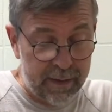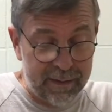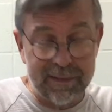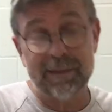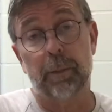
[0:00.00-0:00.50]

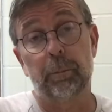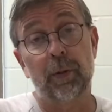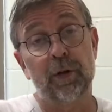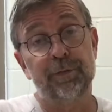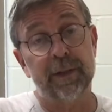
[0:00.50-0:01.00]
This is a
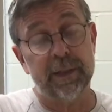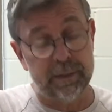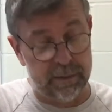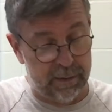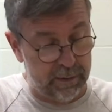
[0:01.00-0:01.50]

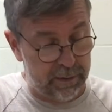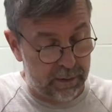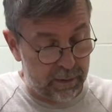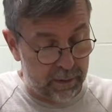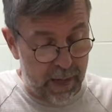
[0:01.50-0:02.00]
perfect
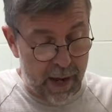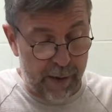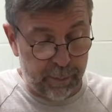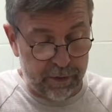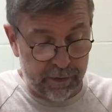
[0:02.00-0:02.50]

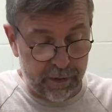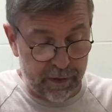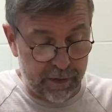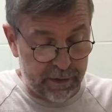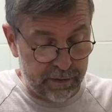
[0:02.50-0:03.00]
opportunity